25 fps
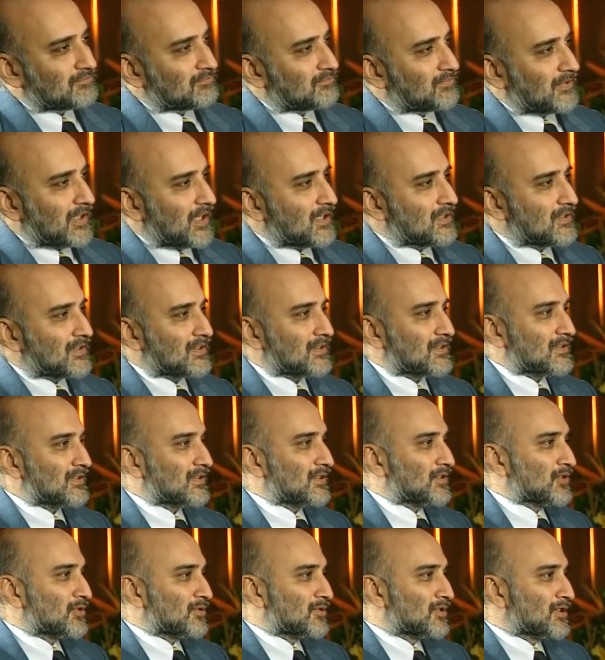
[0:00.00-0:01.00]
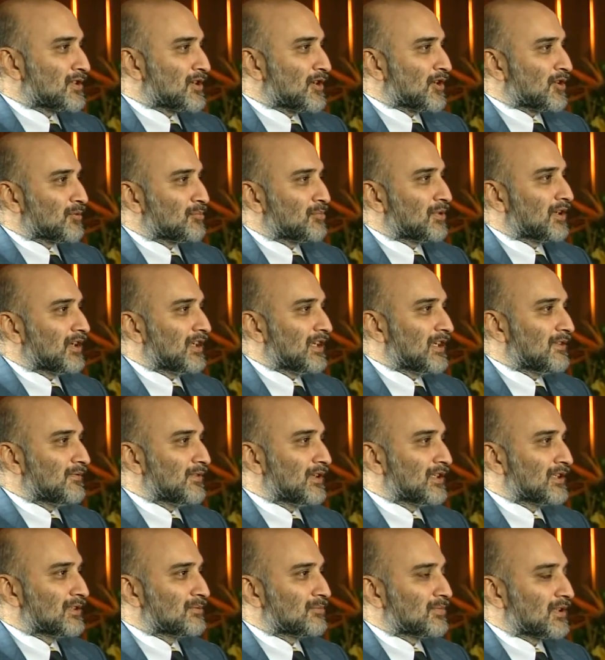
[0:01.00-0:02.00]
cases that you did not believe
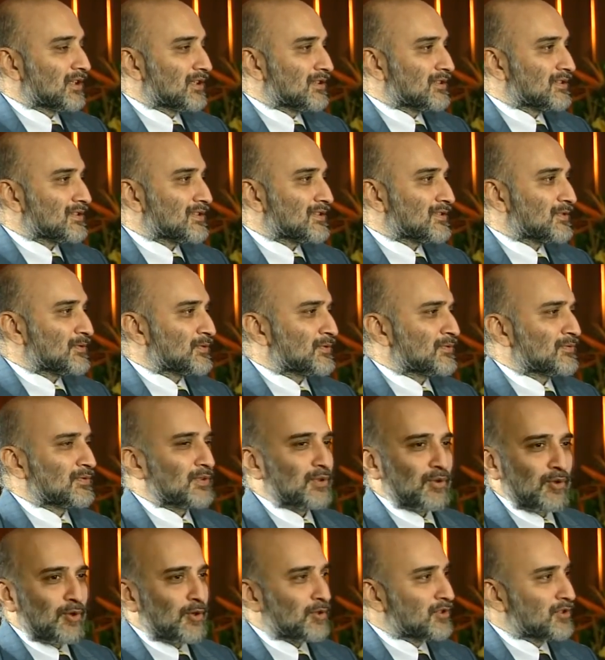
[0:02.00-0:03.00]
in because sort of the law